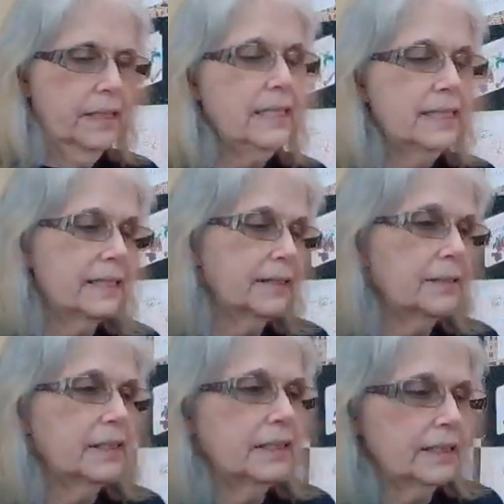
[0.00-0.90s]
This is
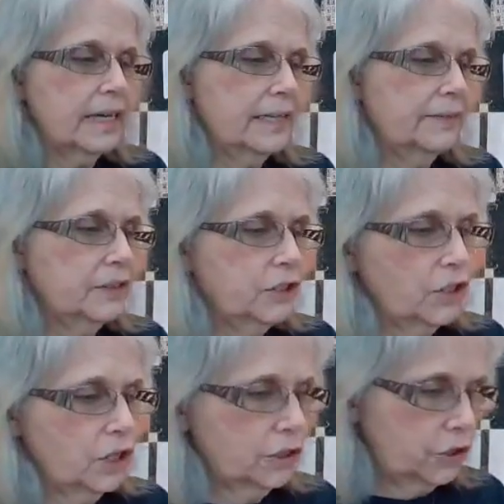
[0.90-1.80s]
kind of a
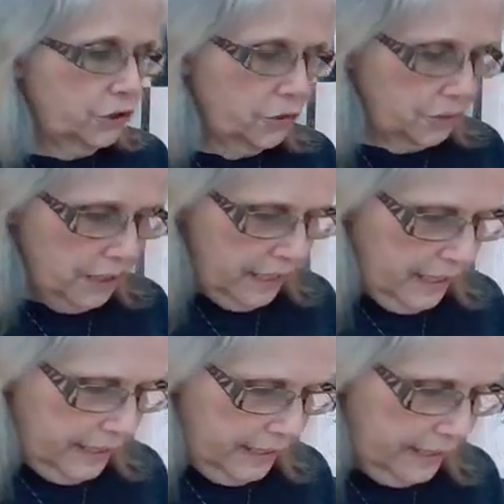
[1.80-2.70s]
song, too.
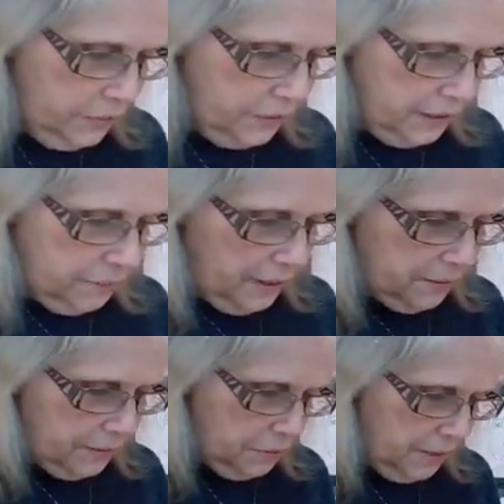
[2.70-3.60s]
This one is
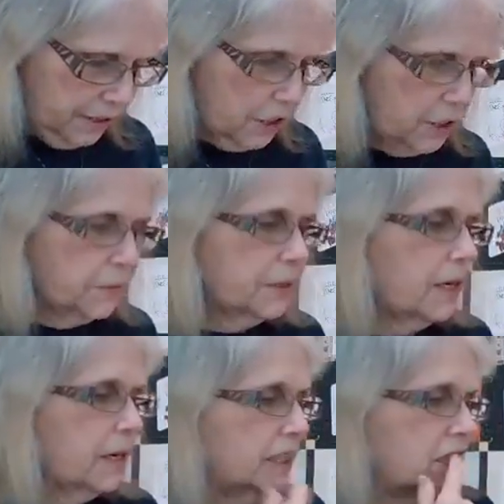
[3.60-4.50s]
published by
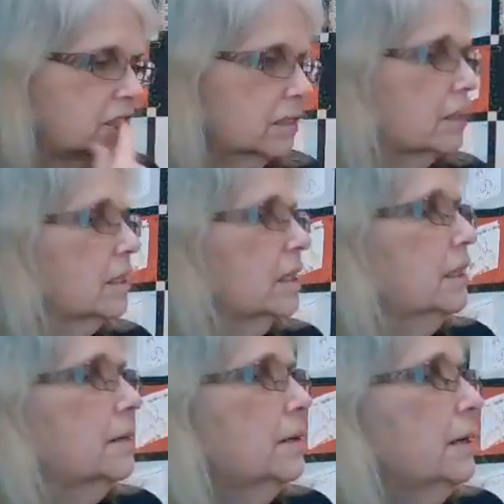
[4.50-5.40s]
HarperCollins.
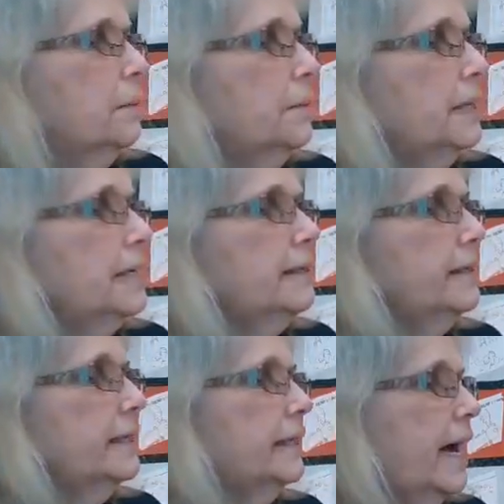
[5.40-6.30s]
Pete
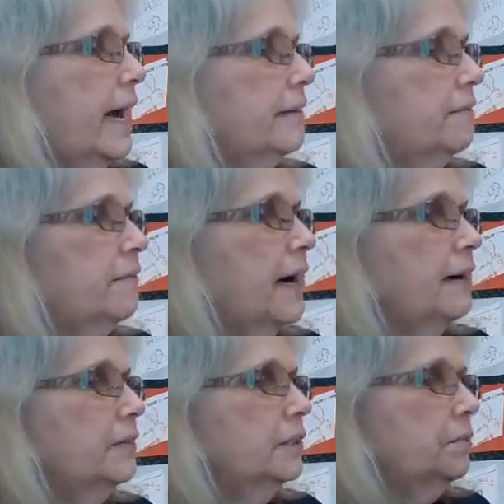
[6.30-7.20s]
the Cat,
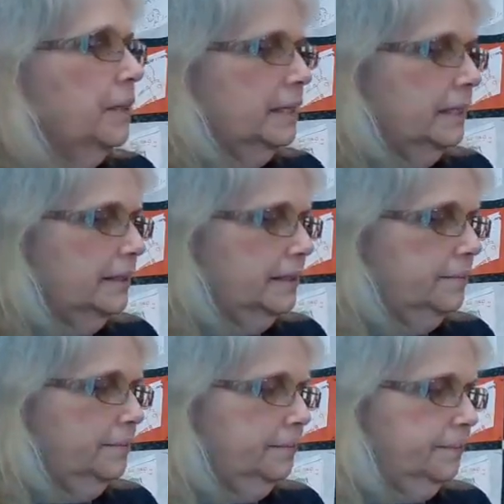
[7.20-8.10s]
5 Little Bunnies.